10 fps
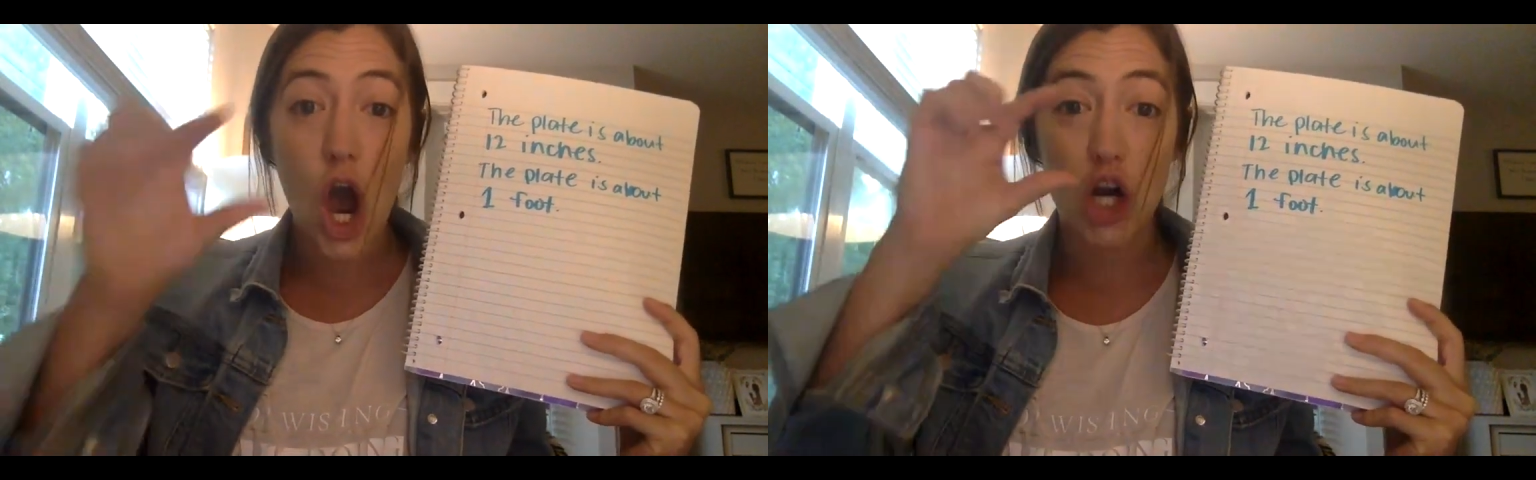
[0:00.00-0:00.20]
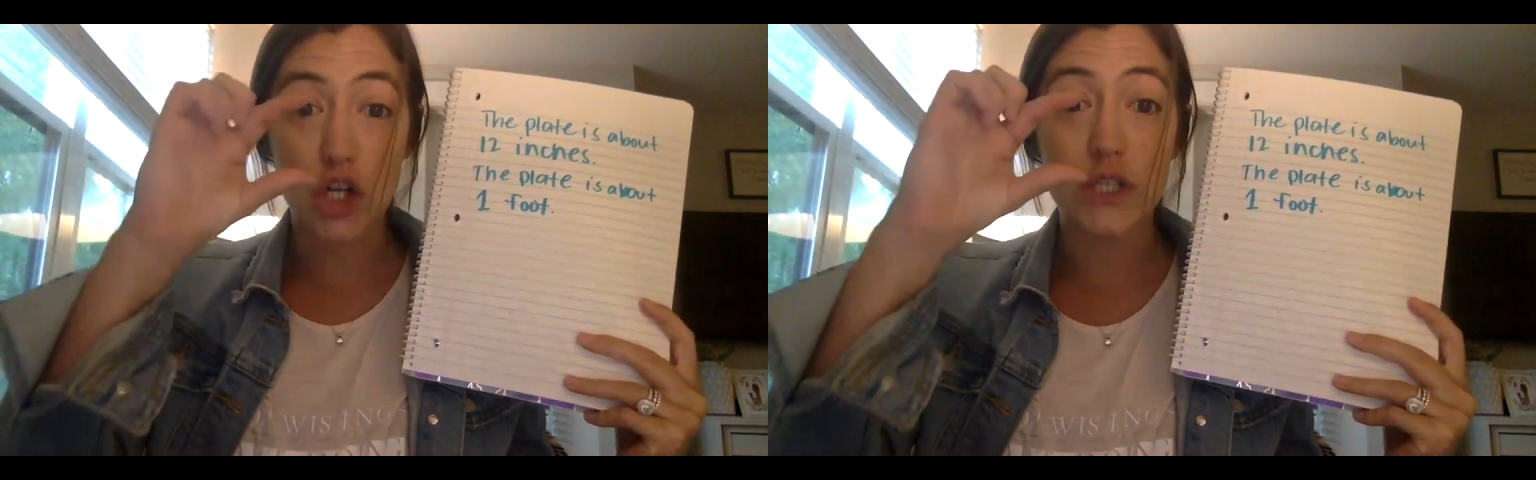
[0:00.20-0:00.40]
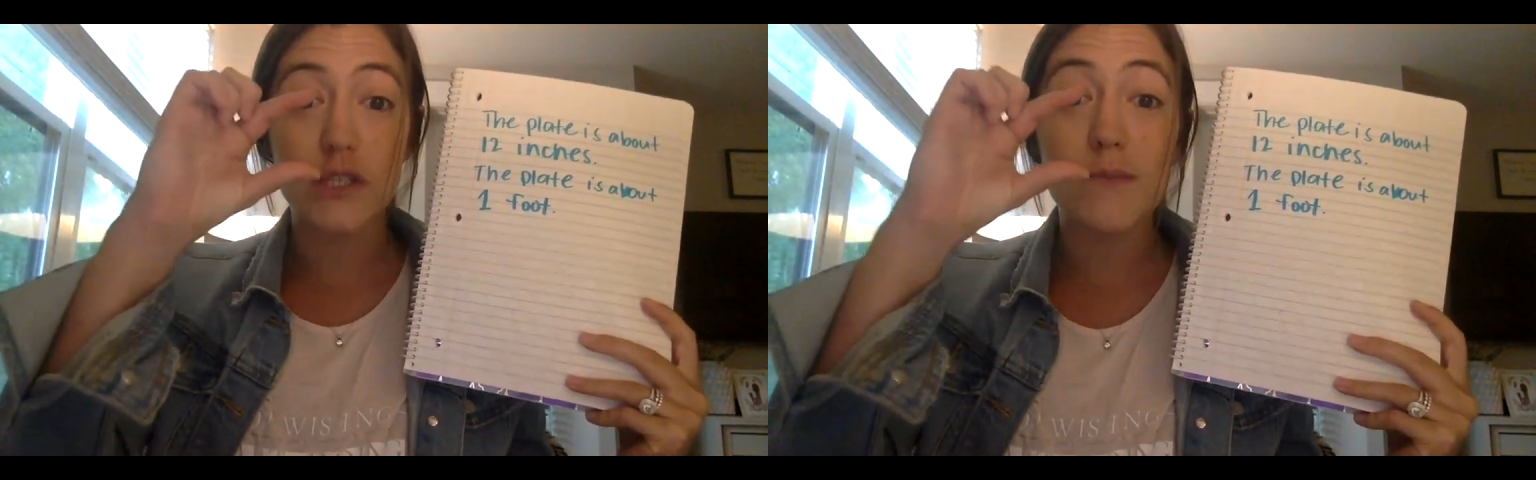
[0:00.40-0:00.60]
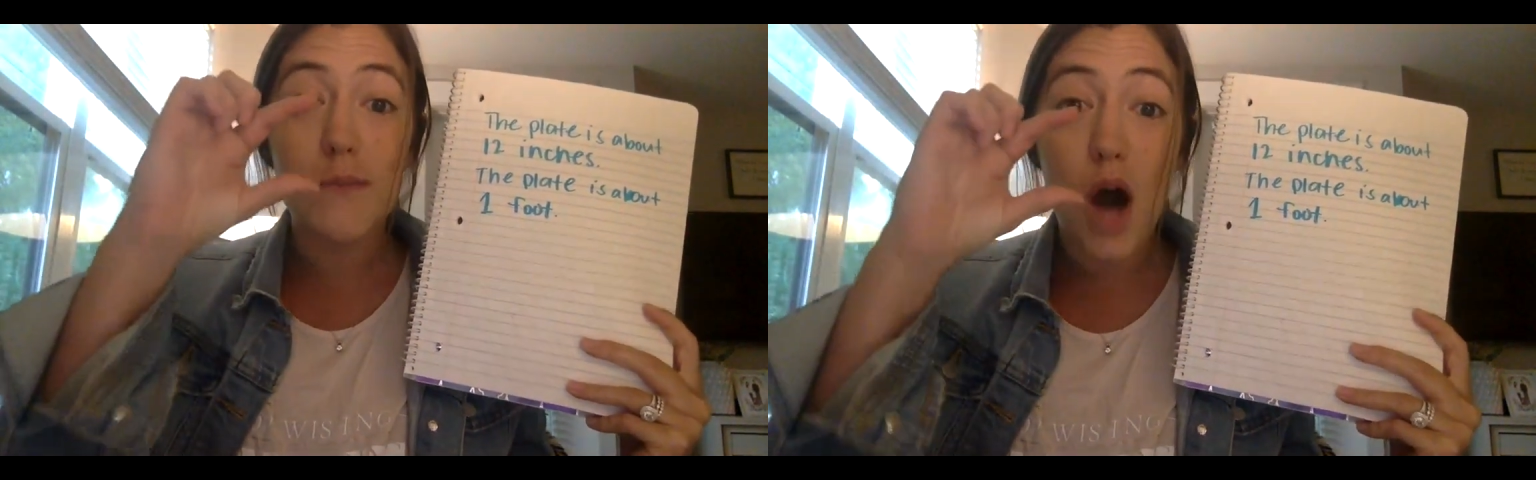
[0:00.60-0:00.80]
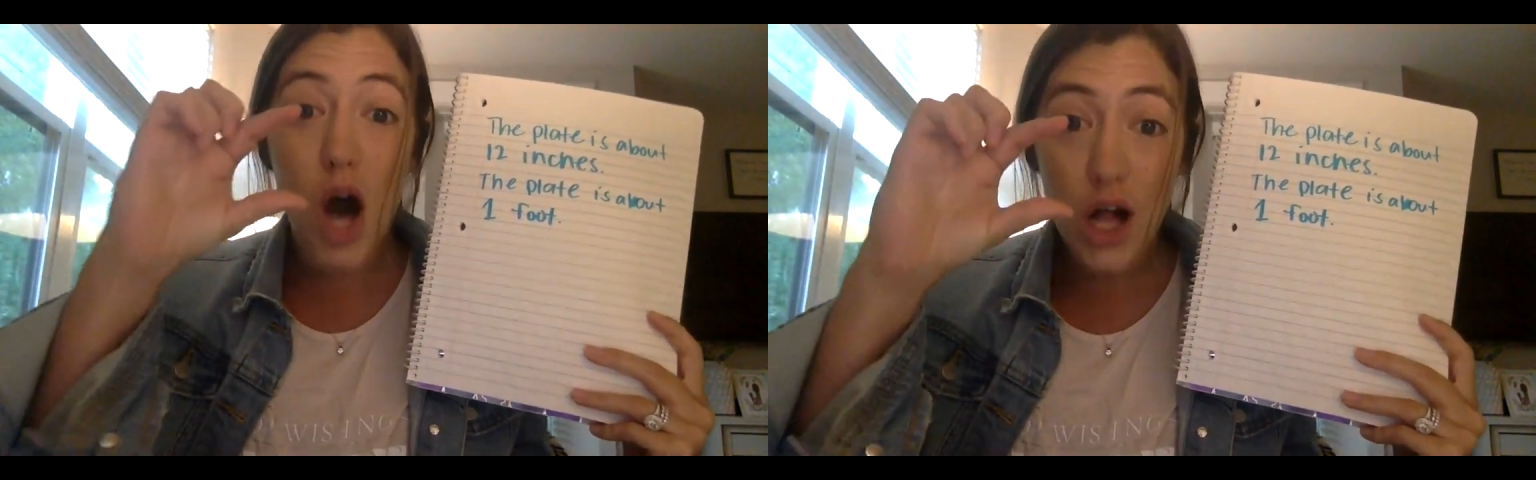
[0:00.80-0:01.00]
are
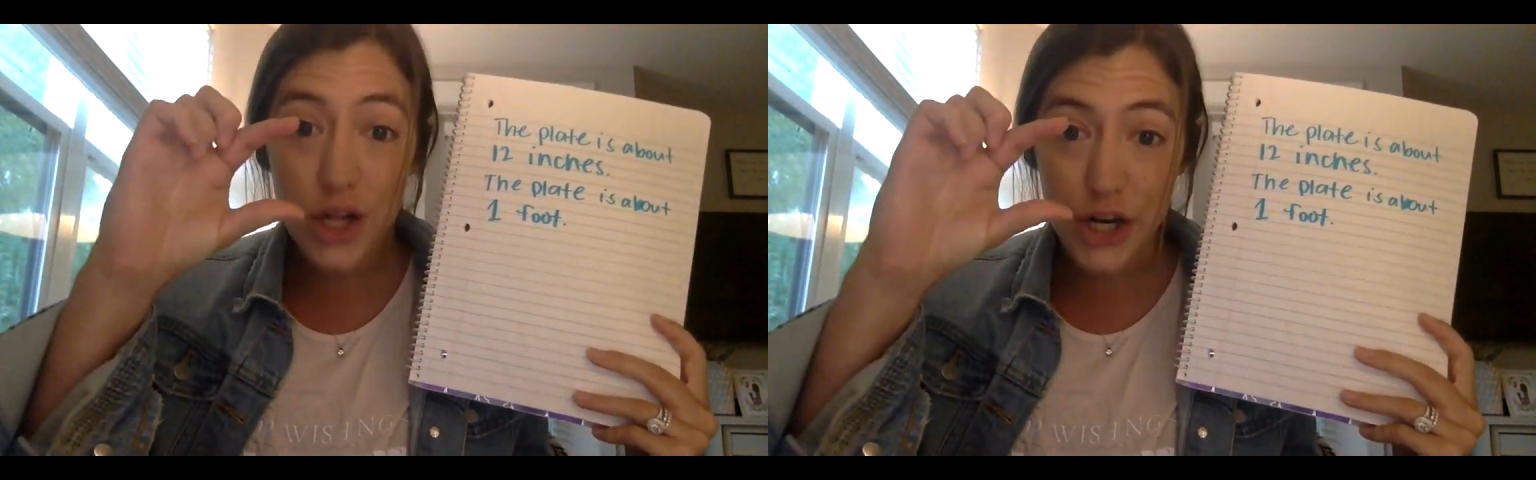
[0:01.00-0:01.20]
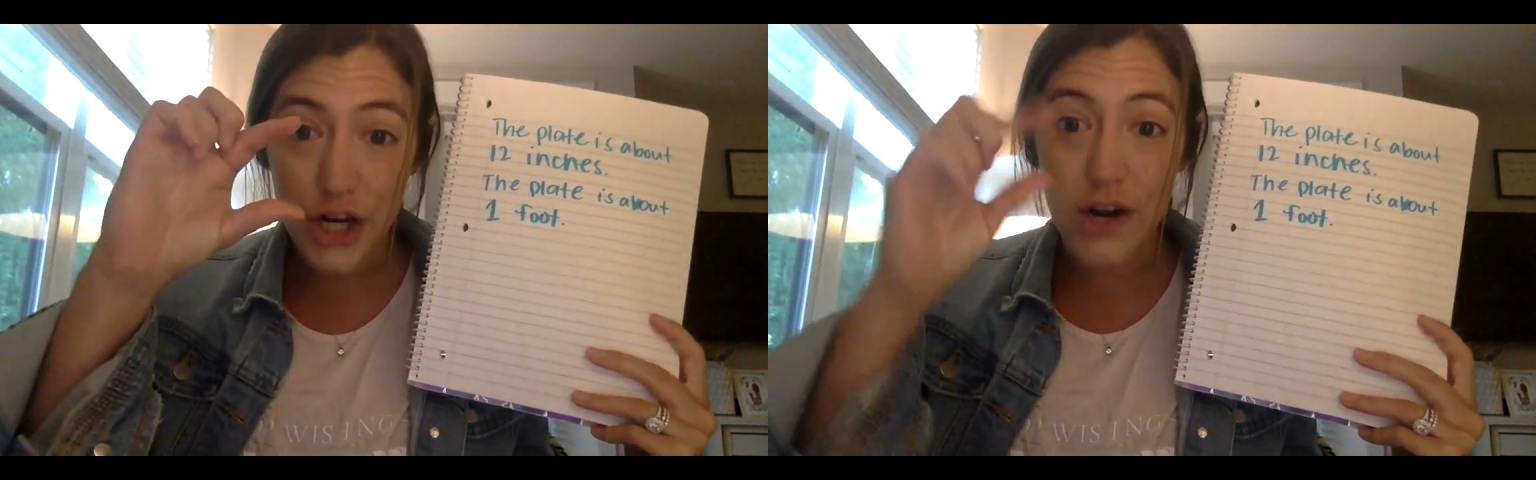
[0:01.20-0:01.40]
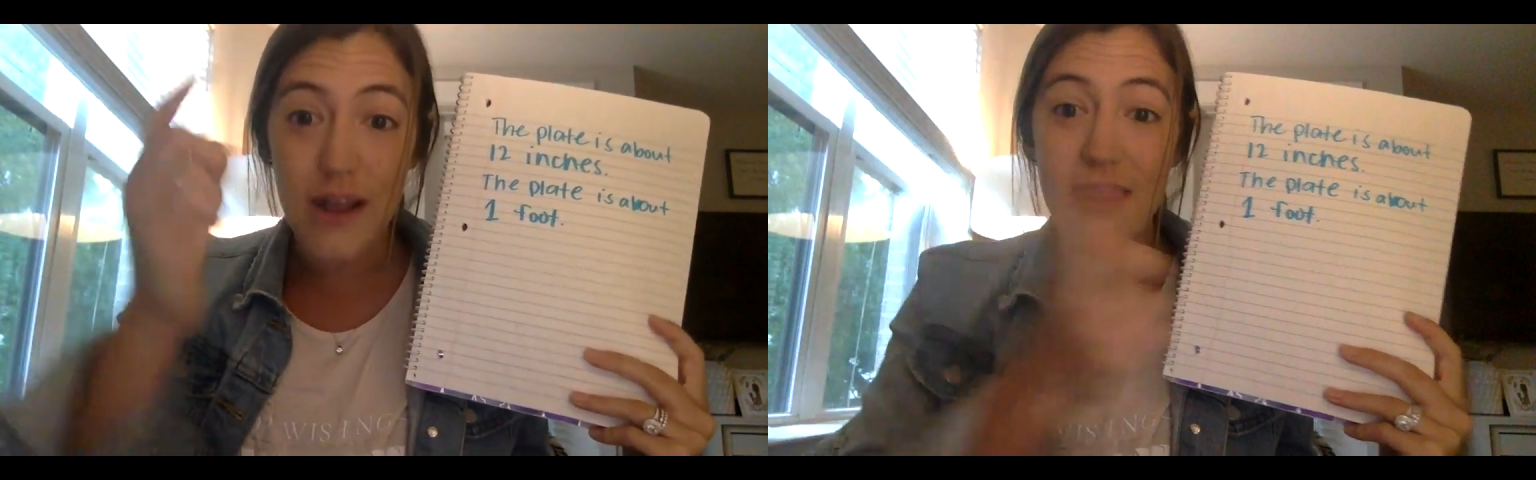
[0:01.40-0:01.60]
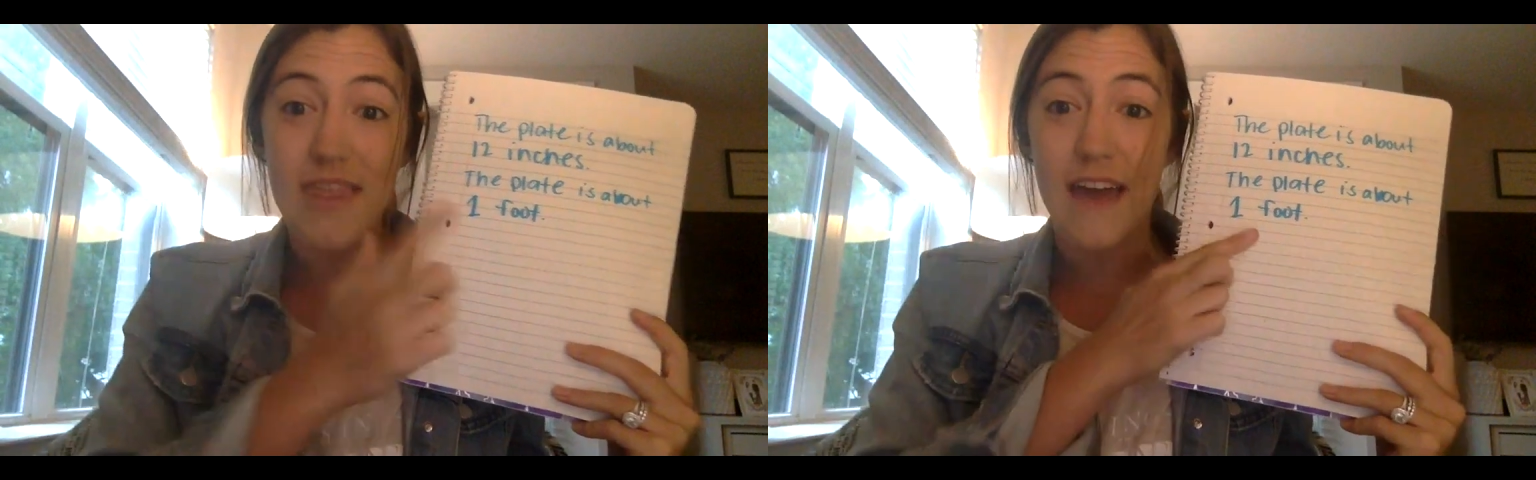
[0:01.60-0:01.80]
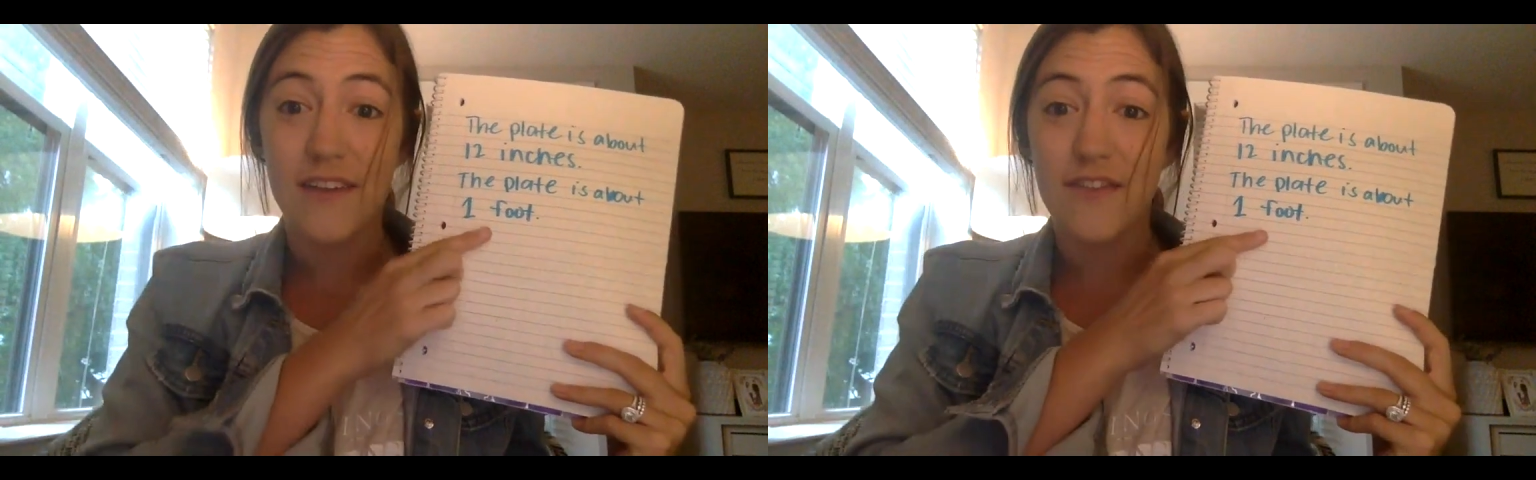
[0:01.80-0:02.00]
smaller
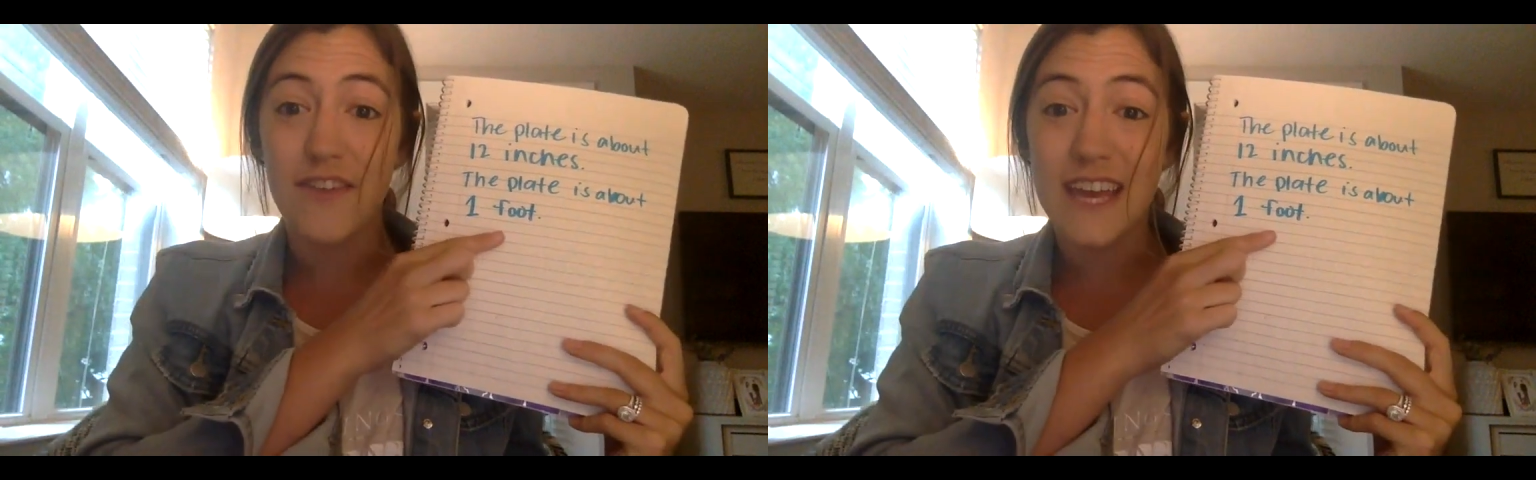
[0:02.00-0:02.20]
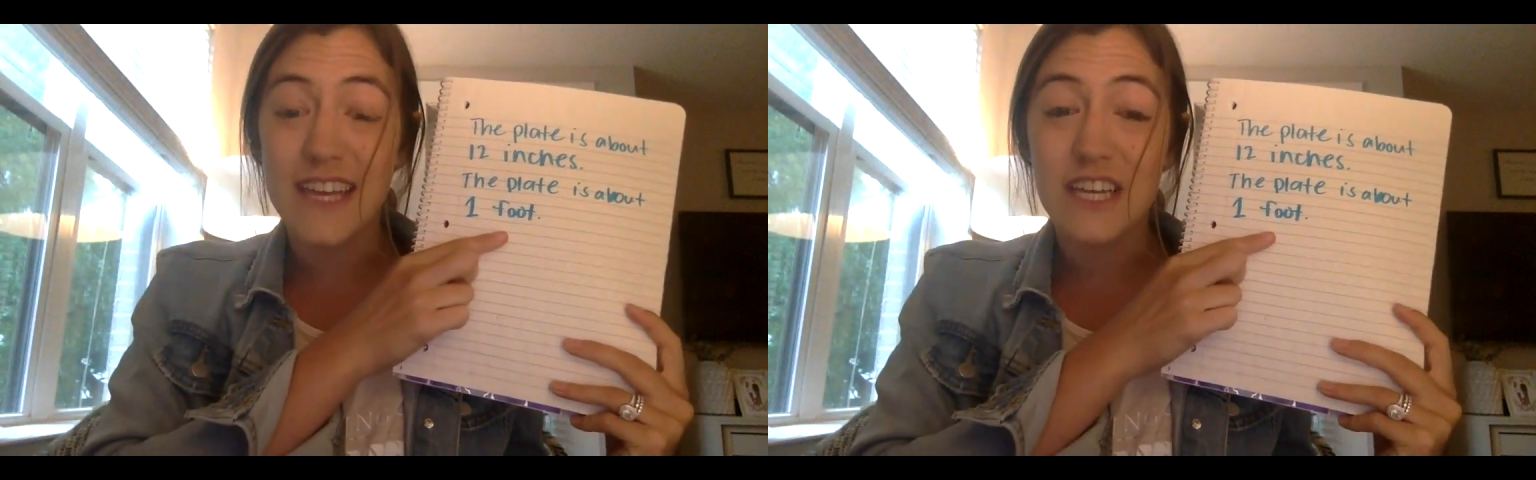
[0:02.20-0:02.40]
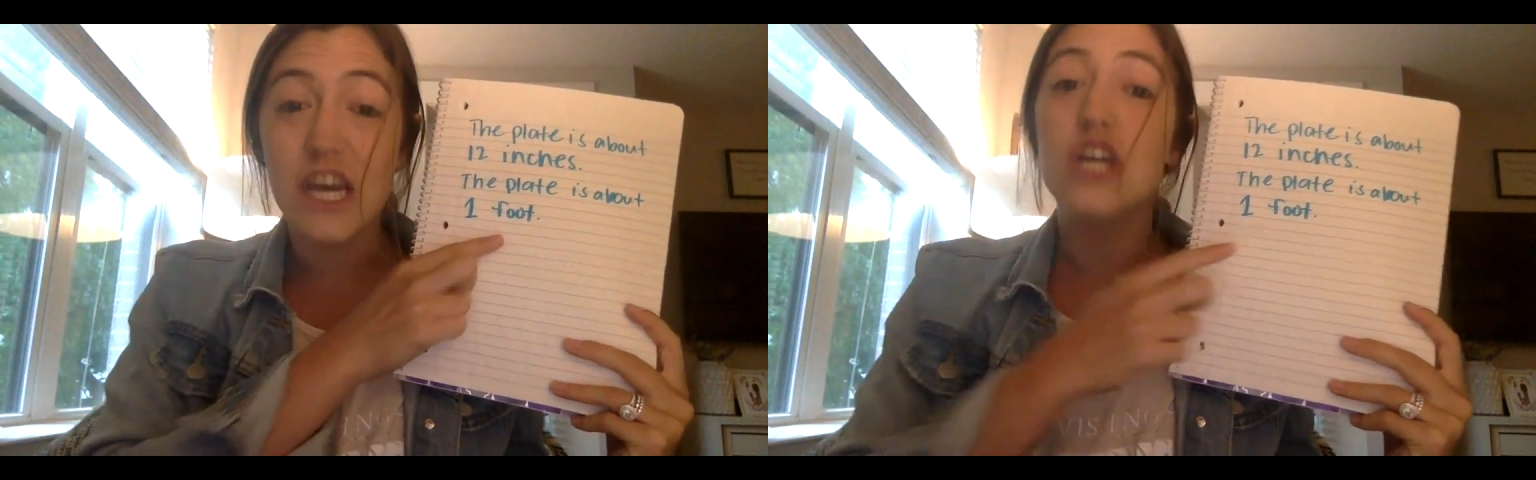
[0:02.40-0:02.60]
than feet,